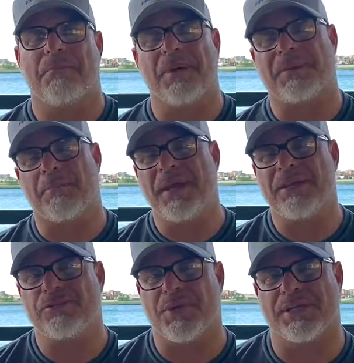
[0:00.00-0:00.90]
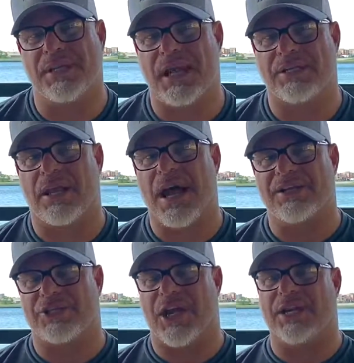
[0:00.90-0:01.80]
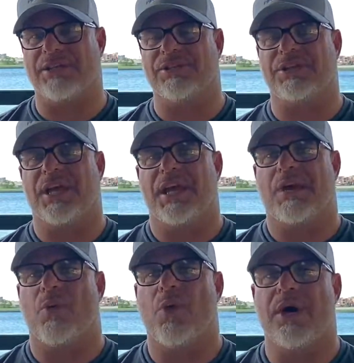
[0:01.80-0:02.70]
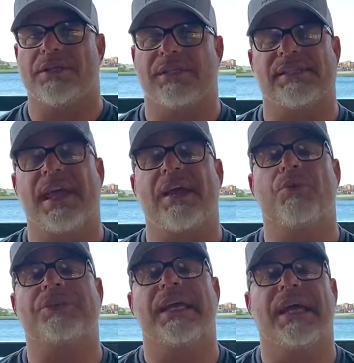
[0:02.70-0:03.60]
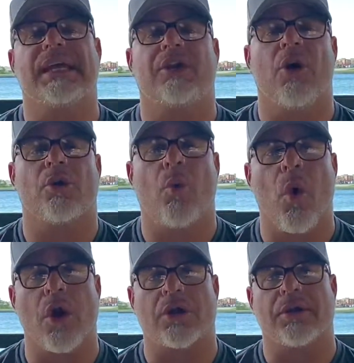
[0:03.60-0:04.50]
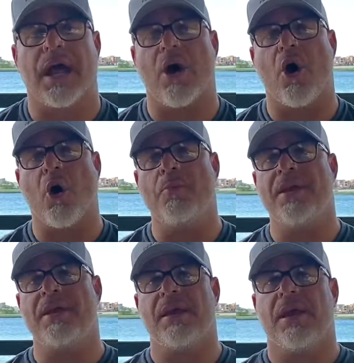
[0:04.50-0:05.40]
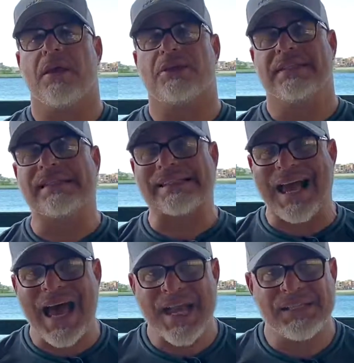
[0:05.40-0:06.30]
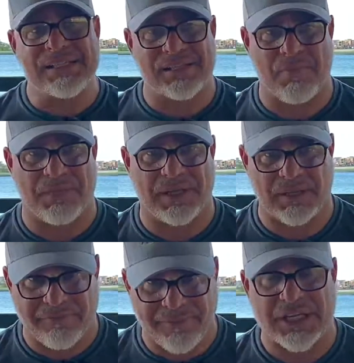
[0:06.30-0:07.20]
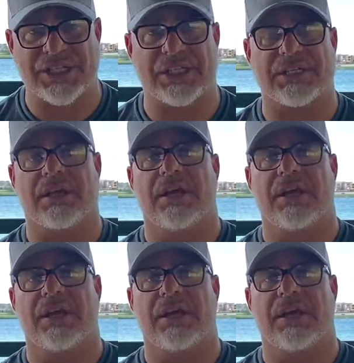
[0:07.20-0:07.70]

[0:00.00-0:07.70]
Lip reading: But the biggest reason I changed is they were taking on water. Now, Hobie designs something efficient.